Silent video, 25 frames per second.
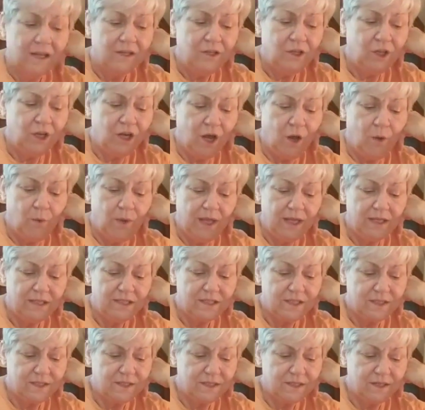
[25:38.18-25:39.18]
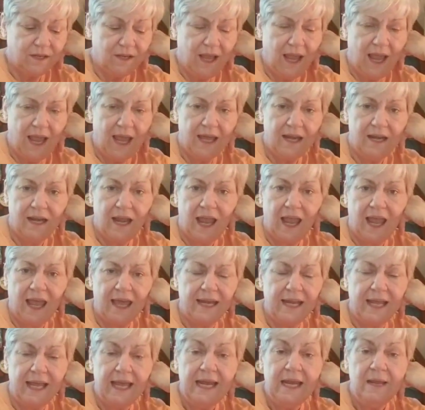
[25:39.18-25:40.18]
it's and
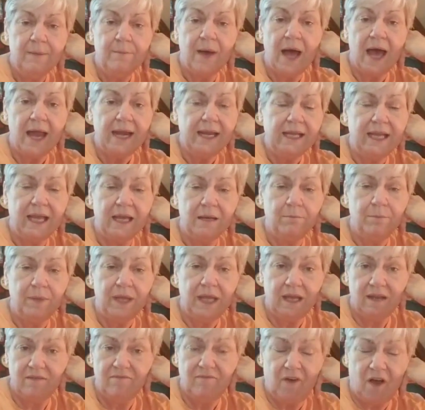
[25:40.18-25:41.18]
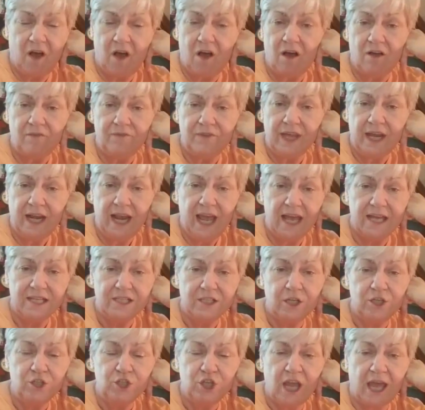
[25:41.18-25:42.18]
anybody can be involved that
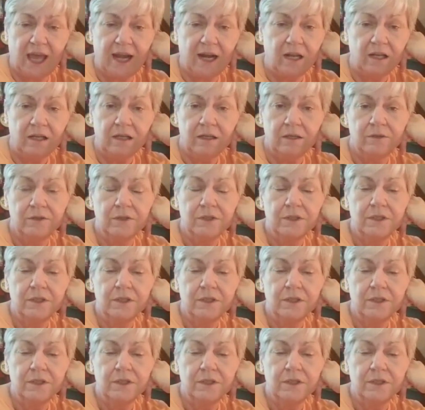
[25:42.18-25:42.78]
has a channel,